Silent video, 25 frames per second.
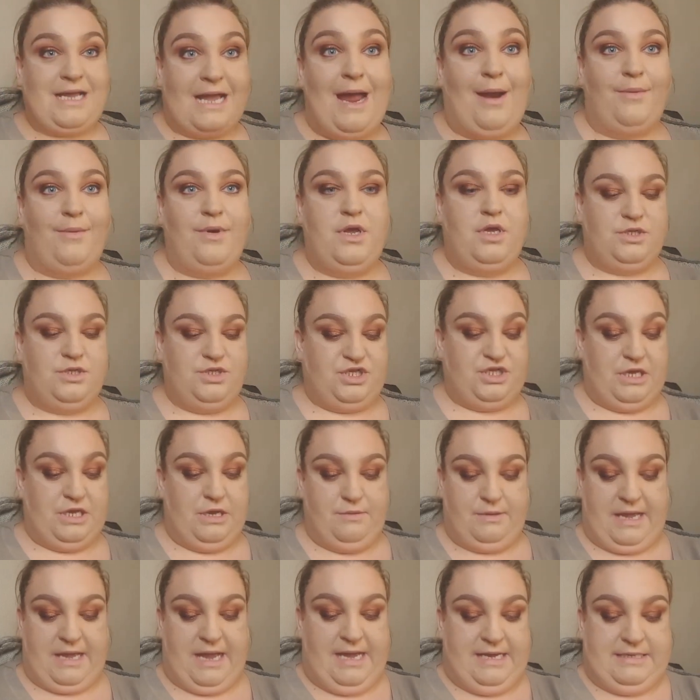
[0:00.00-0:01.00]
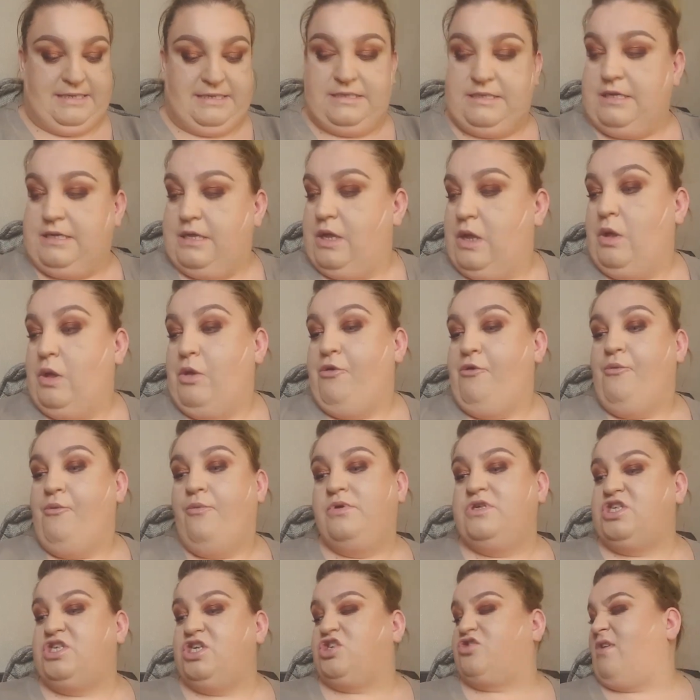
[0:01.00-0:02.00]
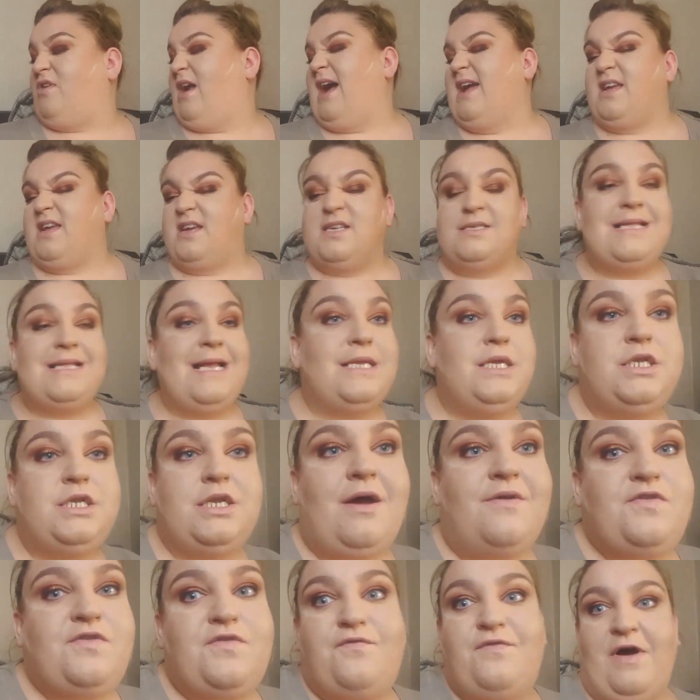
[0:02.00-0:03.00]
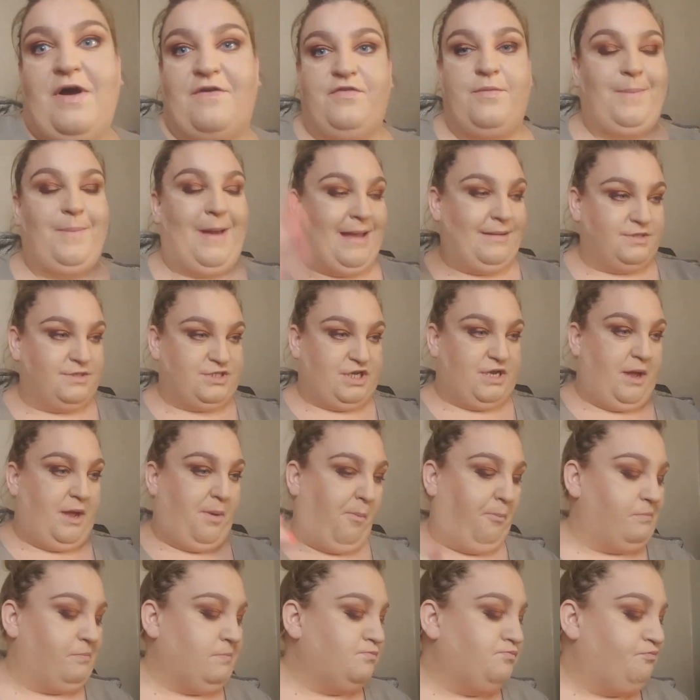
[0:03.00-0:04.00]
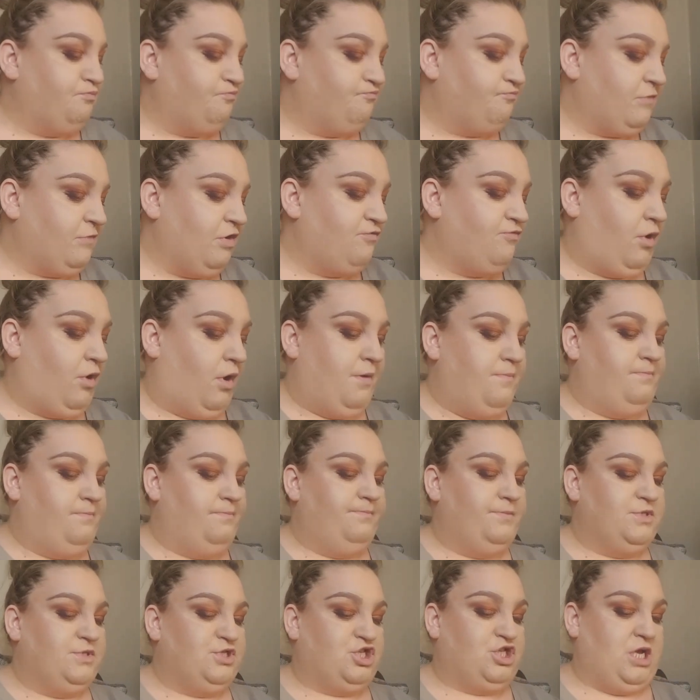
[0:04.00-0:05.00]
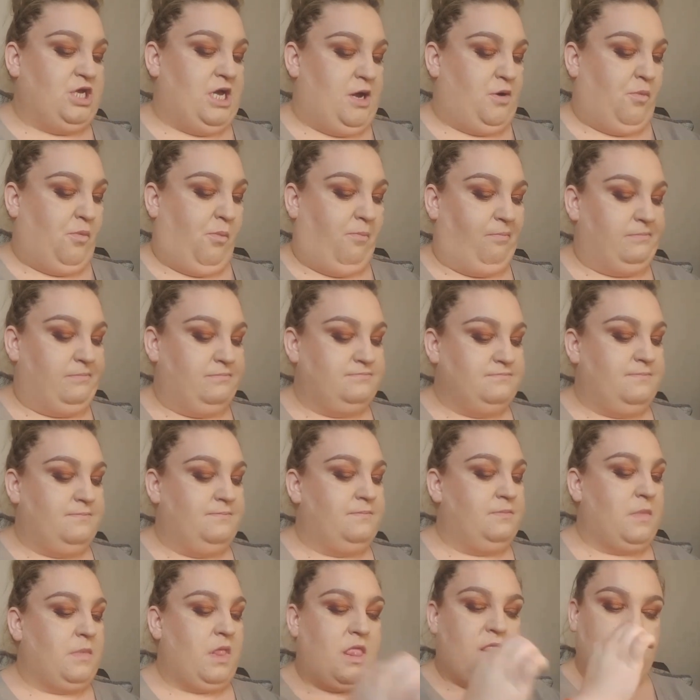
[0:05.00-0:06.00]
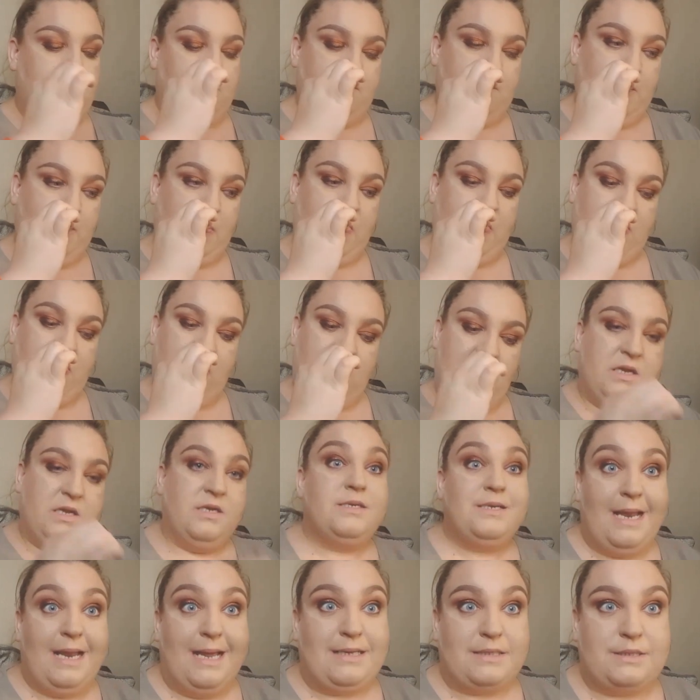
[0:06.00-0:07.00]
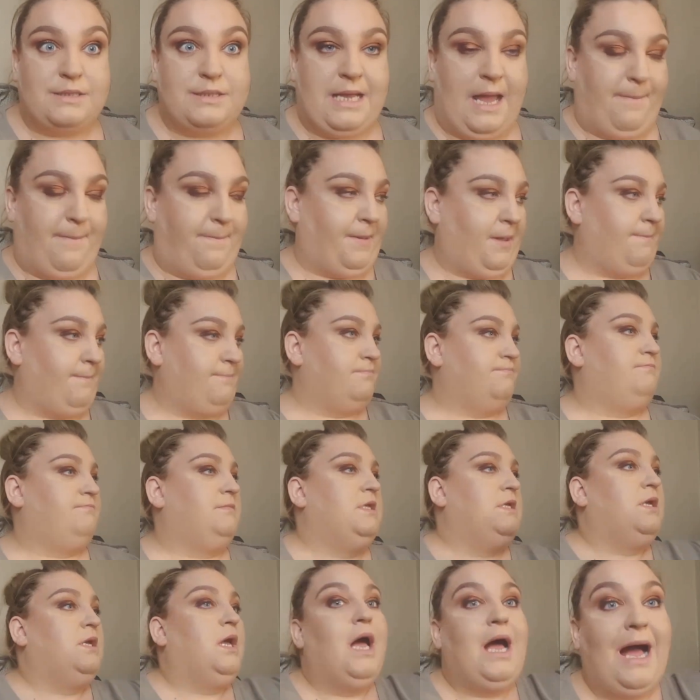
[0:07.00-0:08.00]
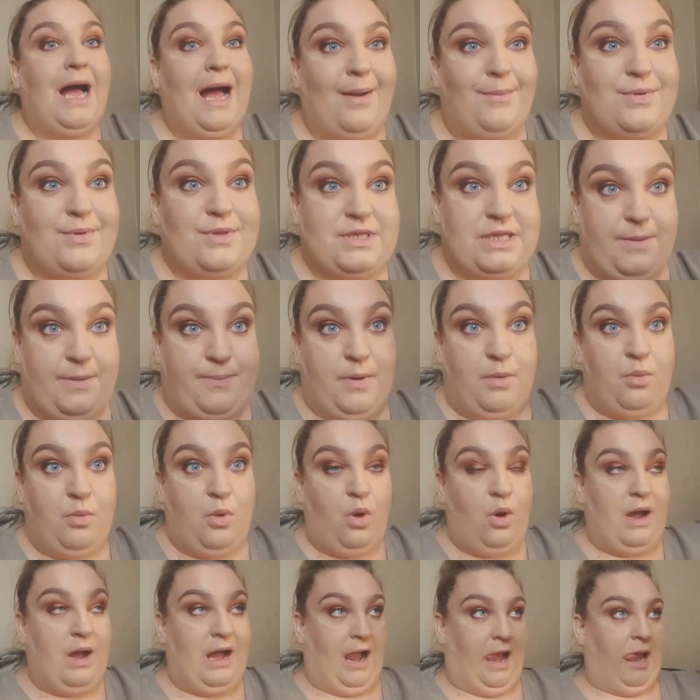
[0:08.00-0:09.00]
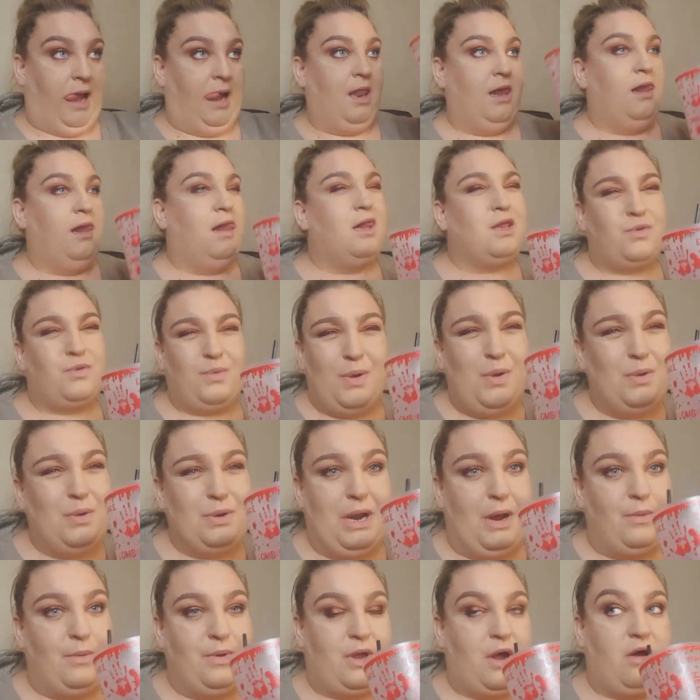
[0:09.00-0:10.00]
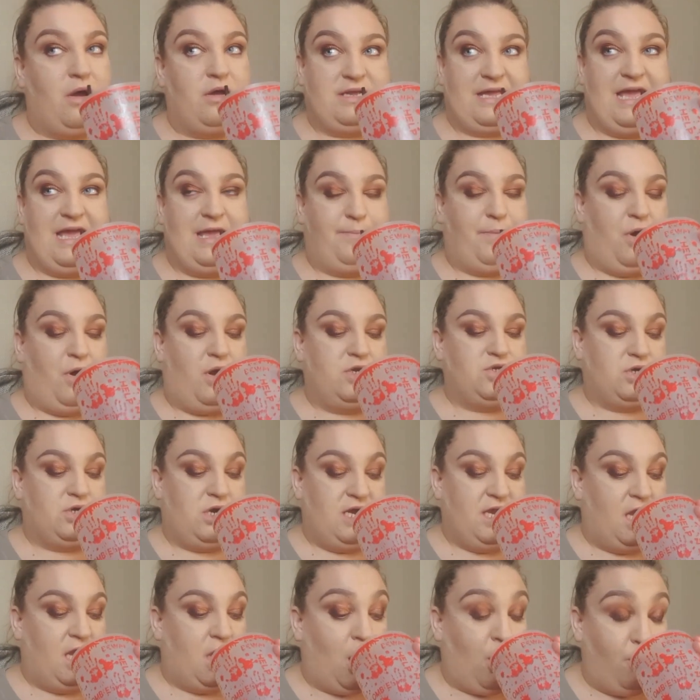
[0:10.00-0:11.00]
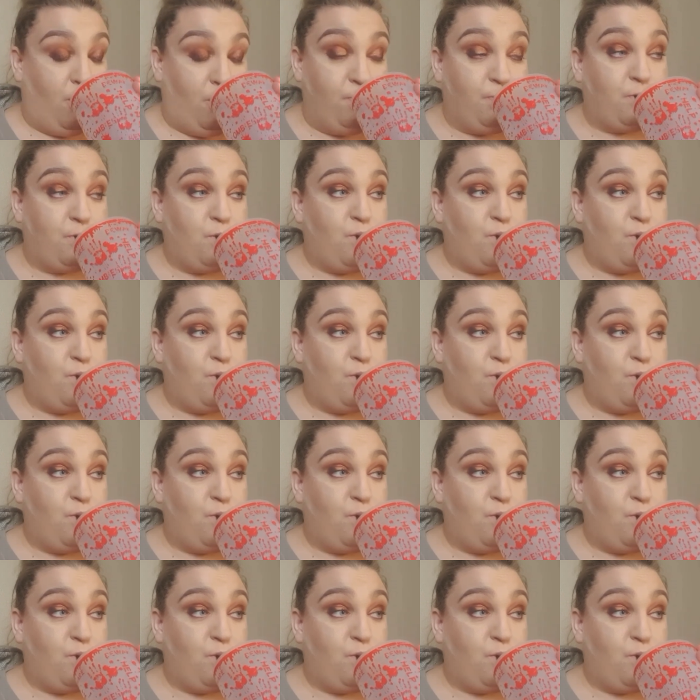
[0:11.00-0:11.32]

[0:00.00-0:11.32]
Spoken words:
A carry-on suitcase, which is great because then you don't have to faff about, do you? Right, so next step, have a sip of water. So we all know we've got to keep hydrated.